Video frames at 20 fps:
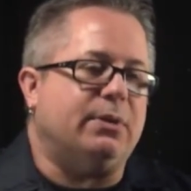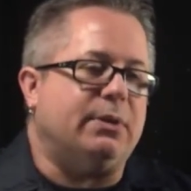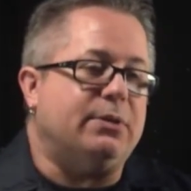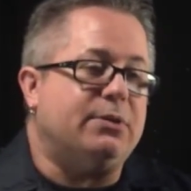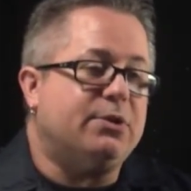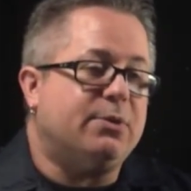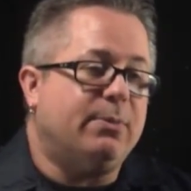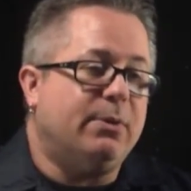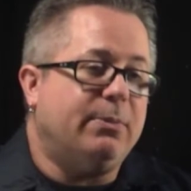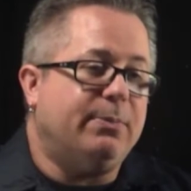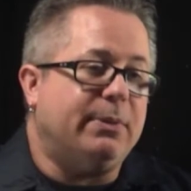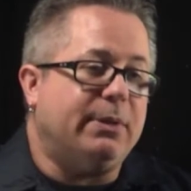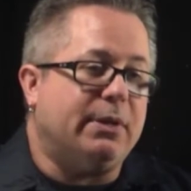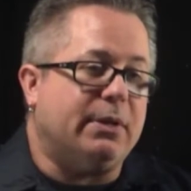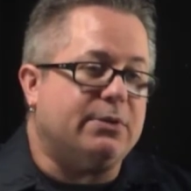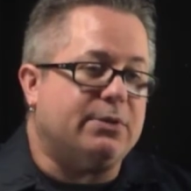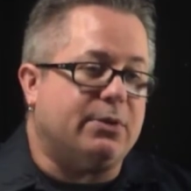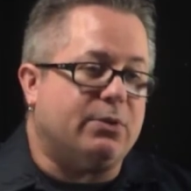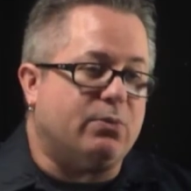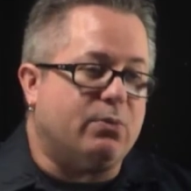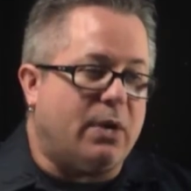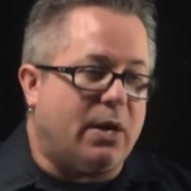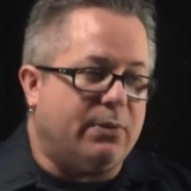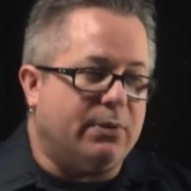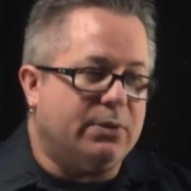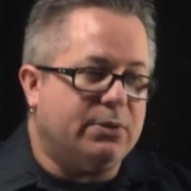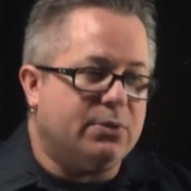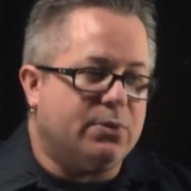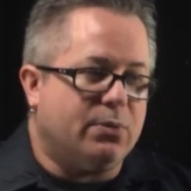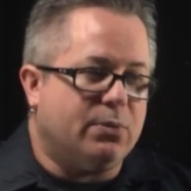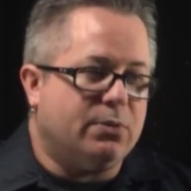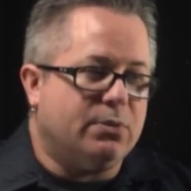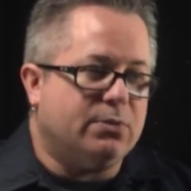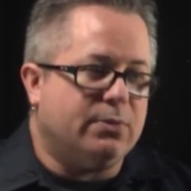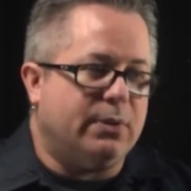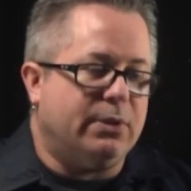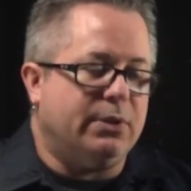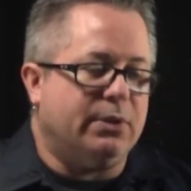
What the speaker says: instrument because of the routing scores, right?